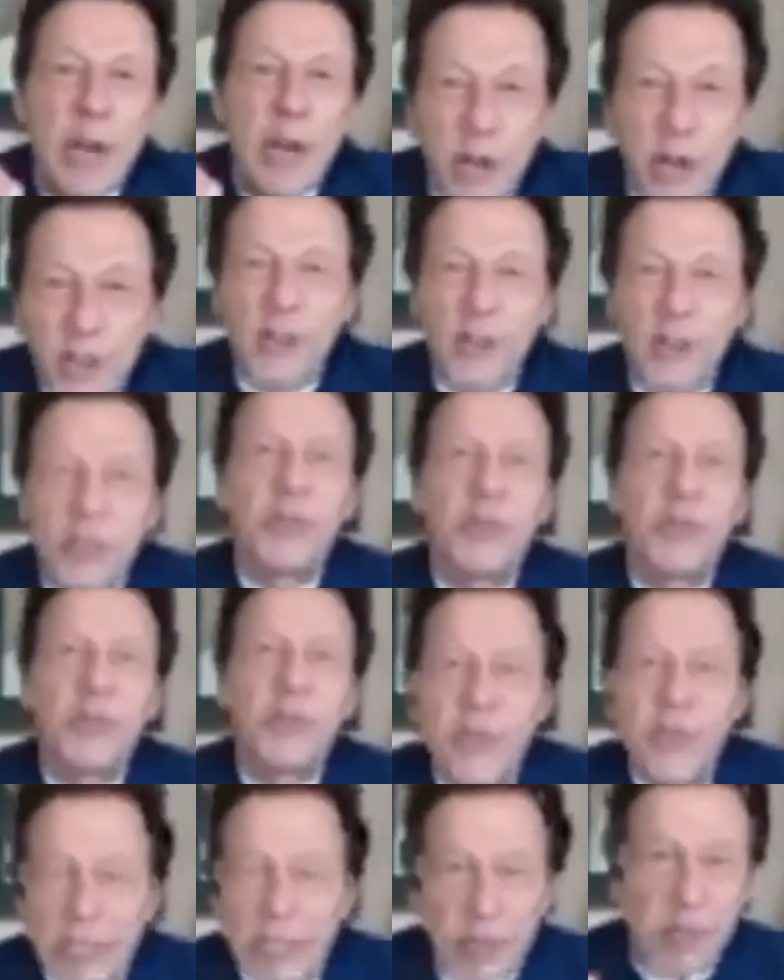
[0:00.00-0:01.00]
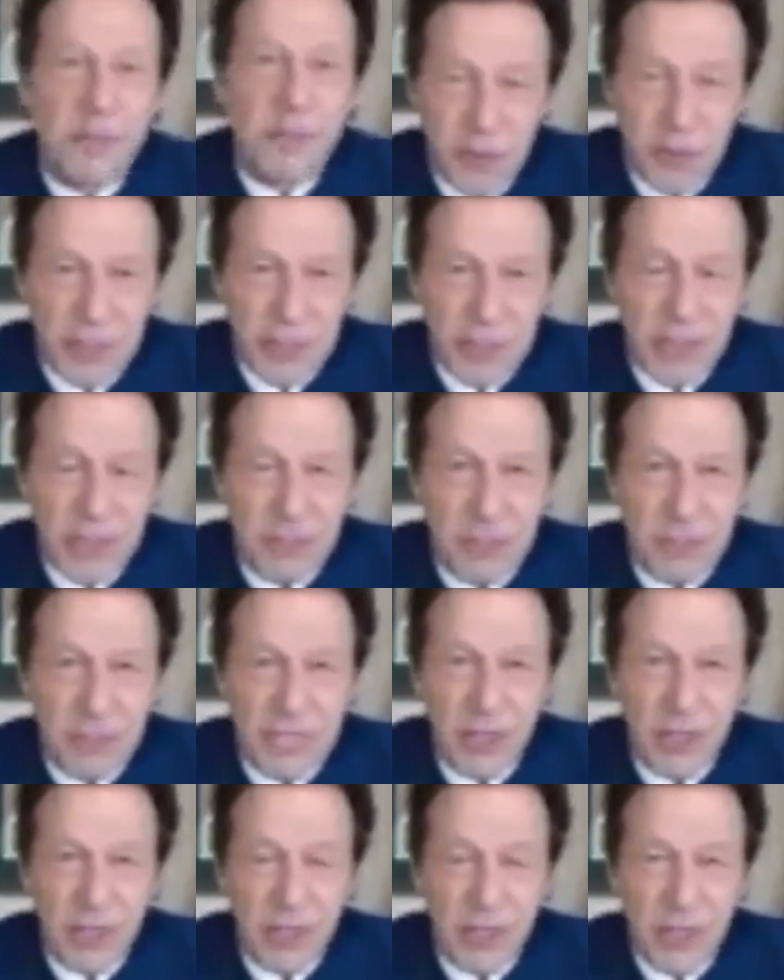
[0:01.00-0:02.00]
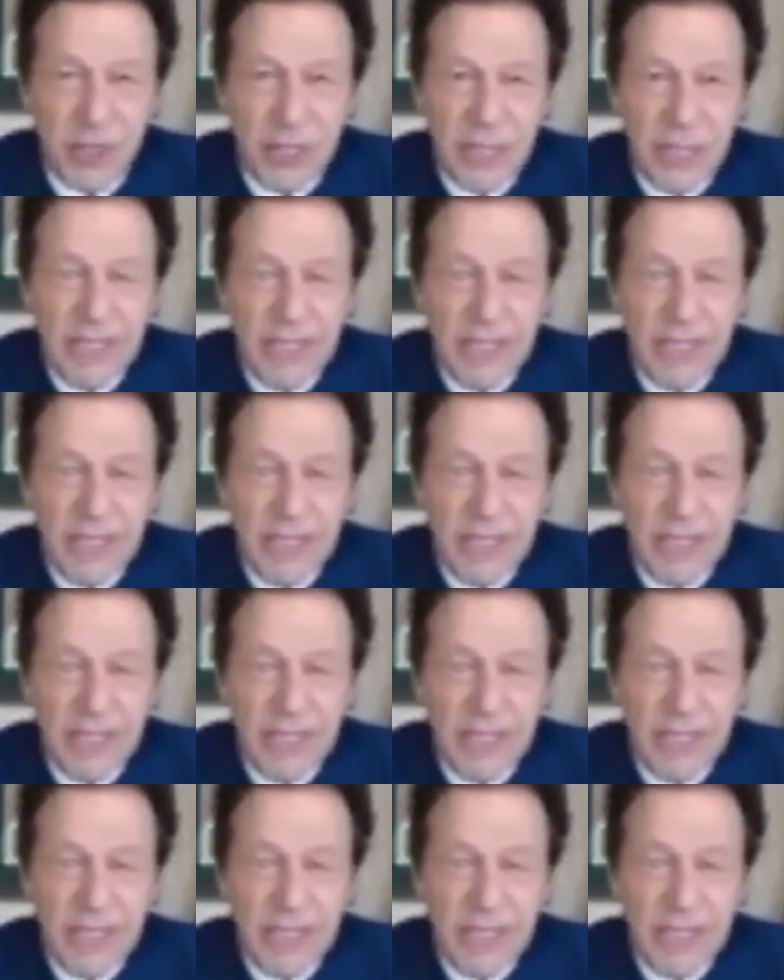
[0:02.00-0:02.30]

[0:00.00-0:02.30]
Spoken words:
cannot use freedom of speech.